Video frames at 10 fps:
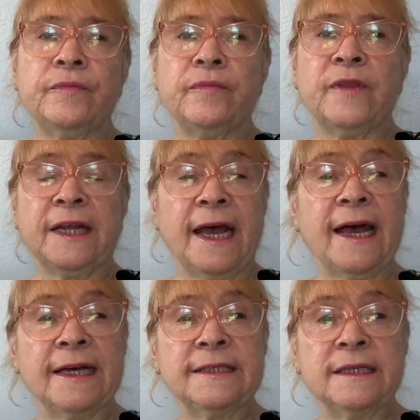that
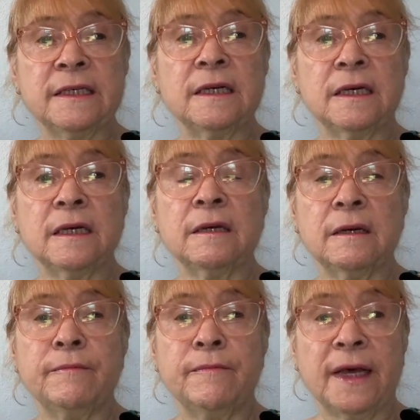has
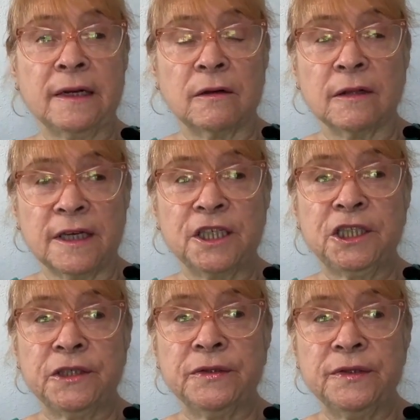medical
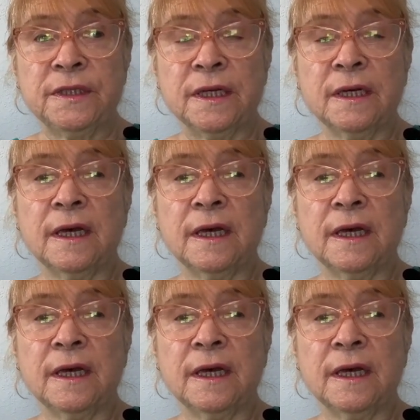issues